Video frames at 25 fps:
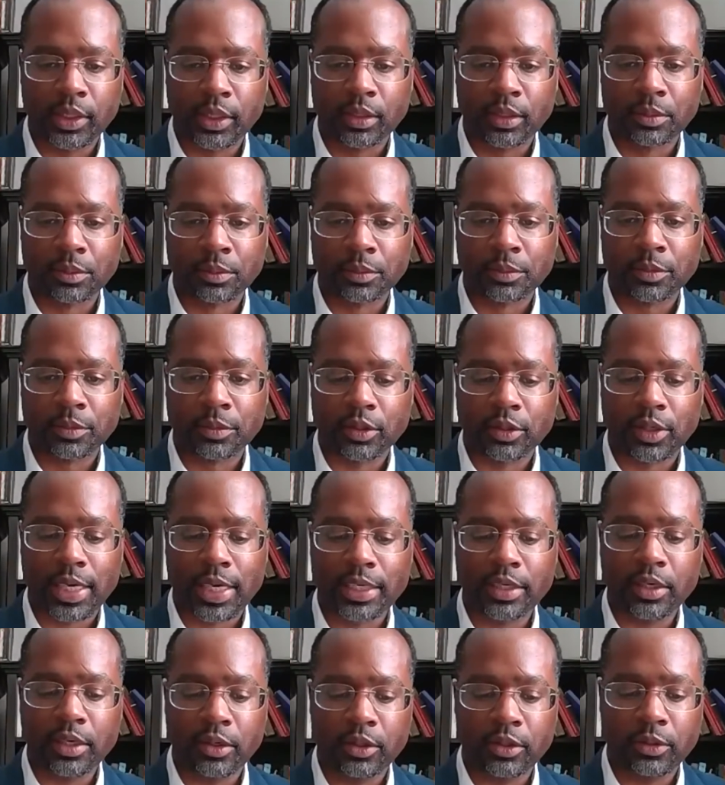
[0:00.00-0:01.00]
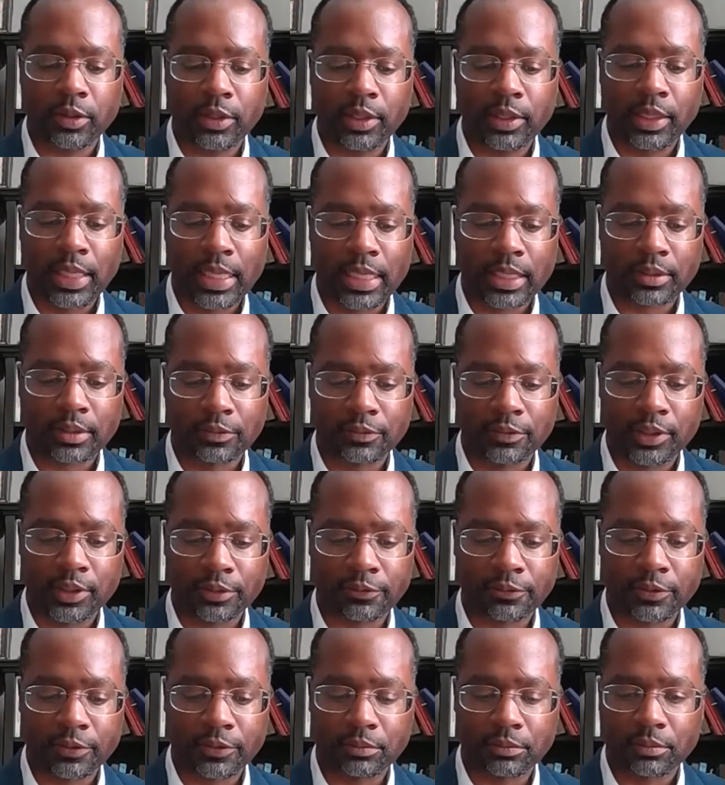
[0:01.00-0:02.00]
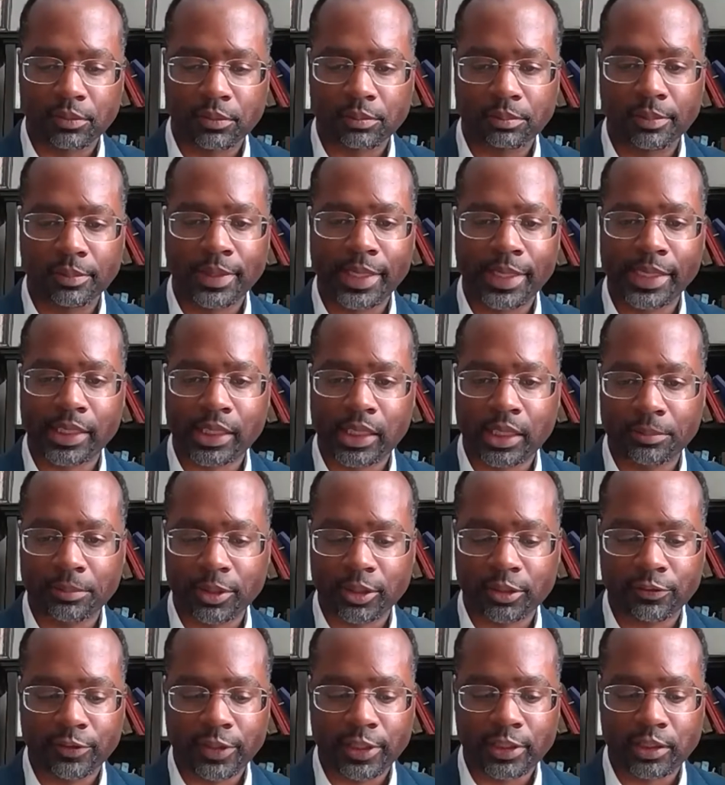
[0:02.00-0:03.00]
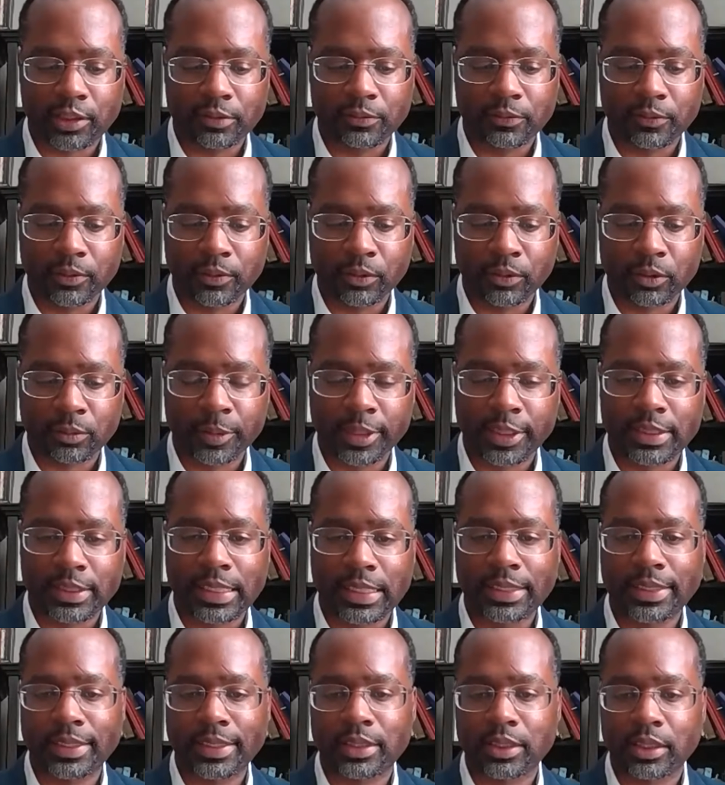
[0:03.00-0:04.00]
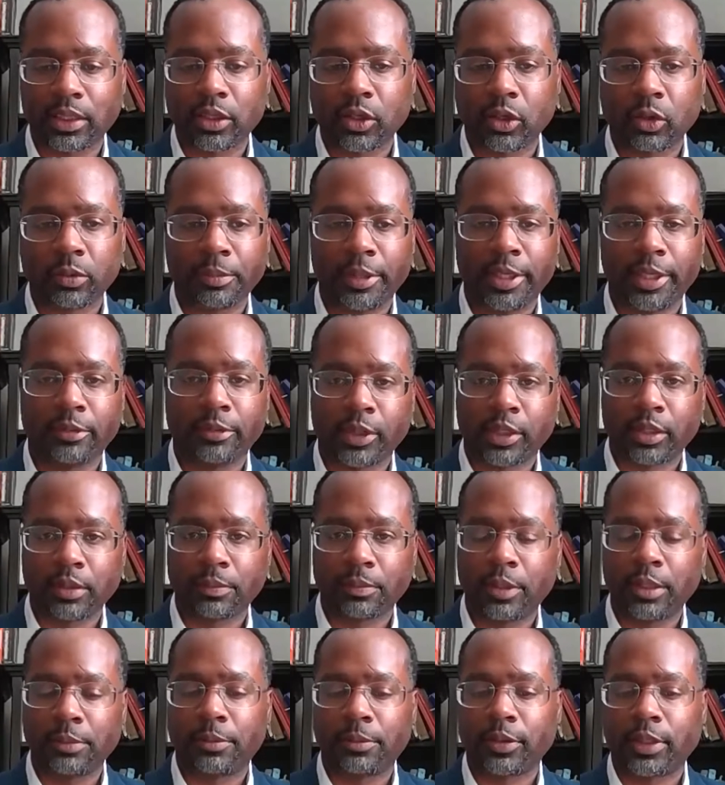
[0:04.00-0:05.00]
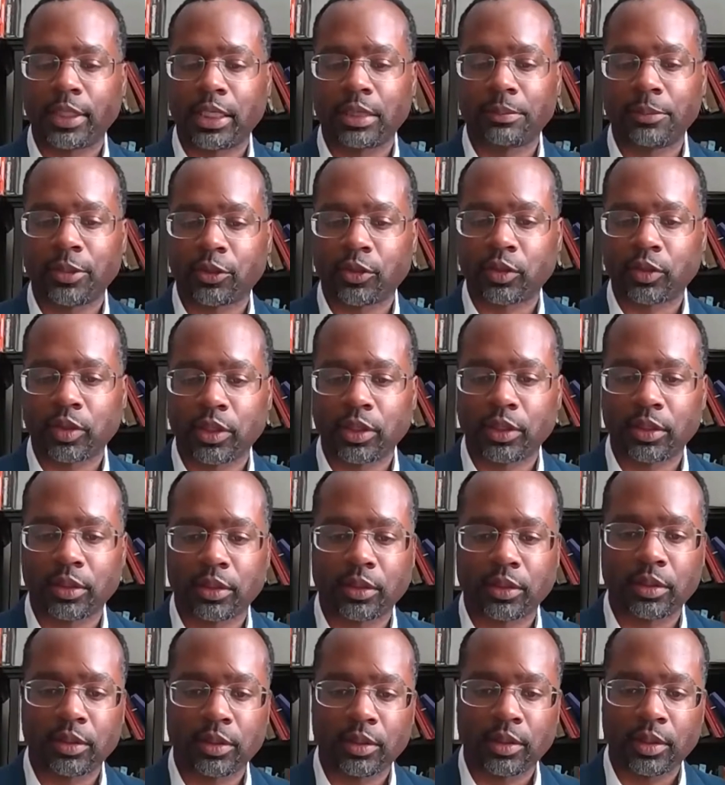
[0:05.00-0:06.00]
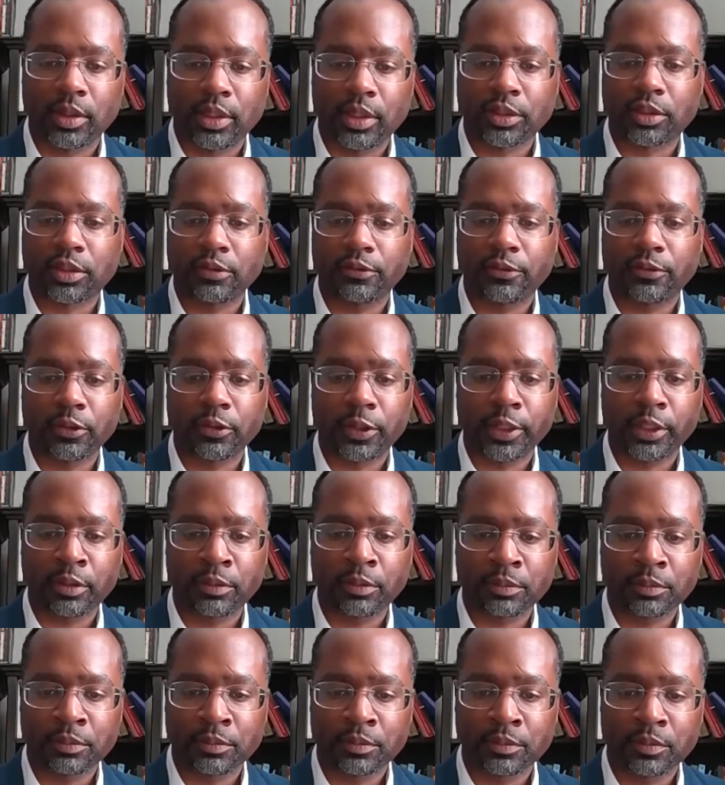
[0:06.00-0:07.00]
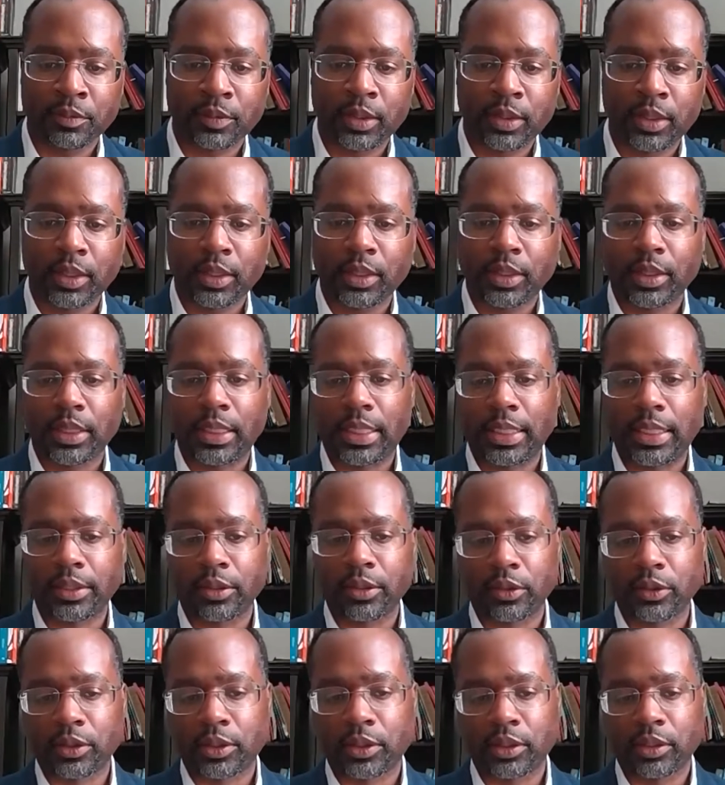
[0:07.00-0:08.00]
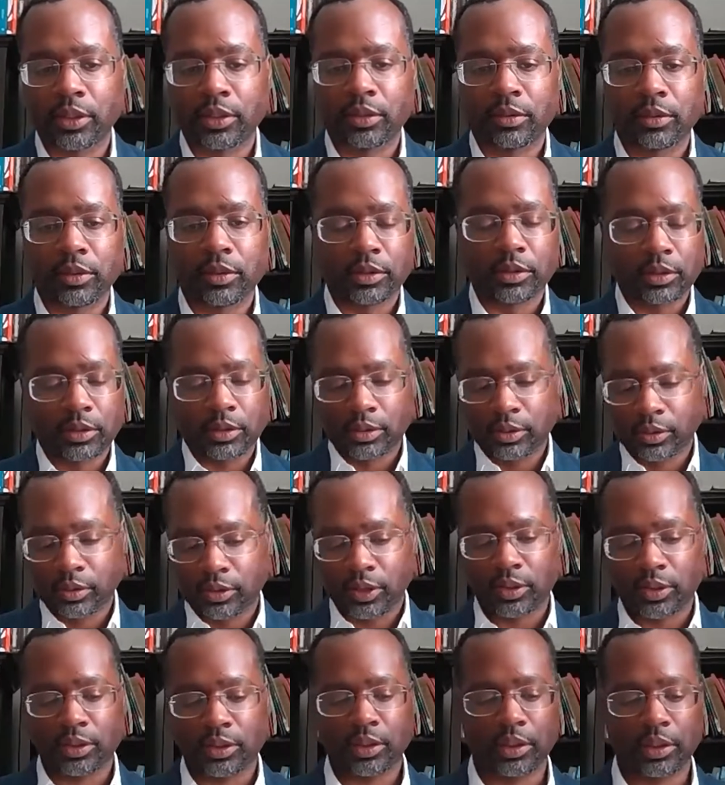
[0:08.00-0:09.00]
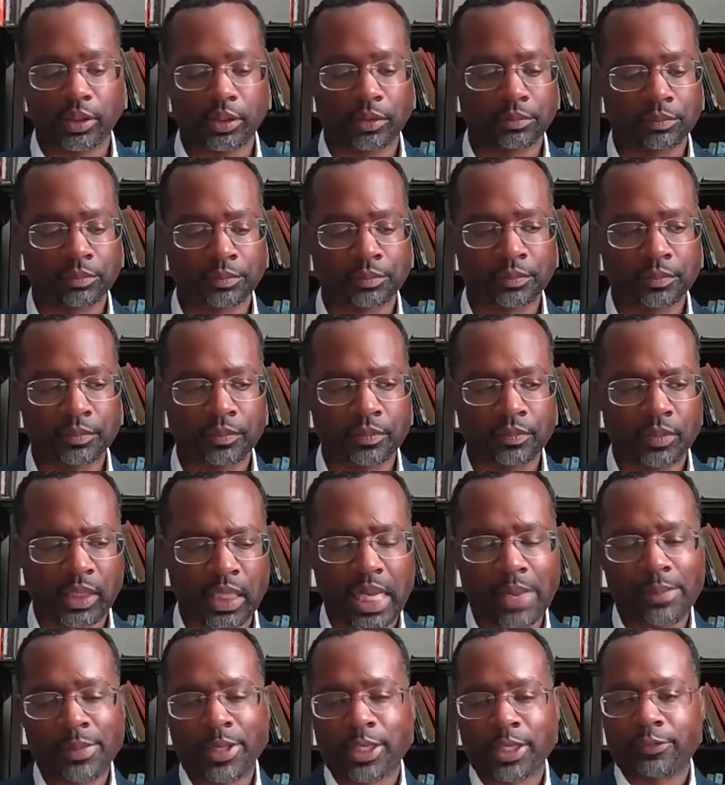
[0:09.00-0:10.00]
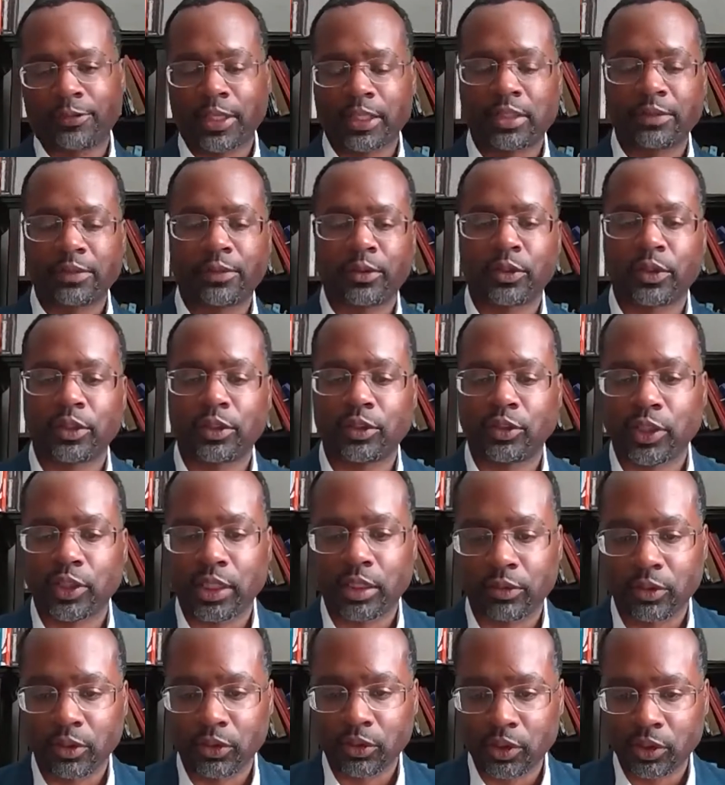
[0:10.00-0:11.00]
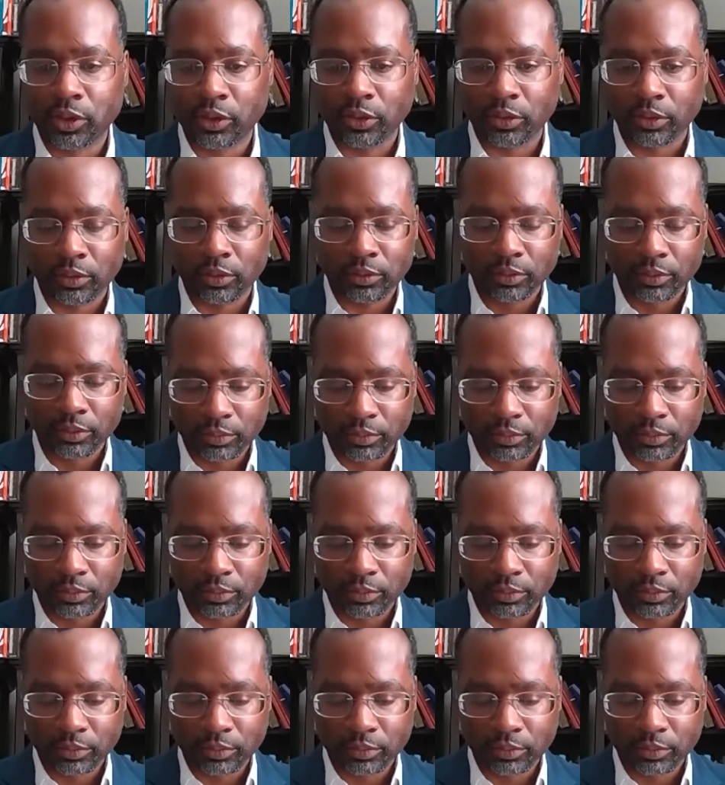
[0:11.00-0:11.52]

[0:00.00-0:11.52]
Um, so I go to a lot of different Black comics festivals because I need to go meet with the people that I'm interested in interviewing and I go to just uh, comics festivals in general too,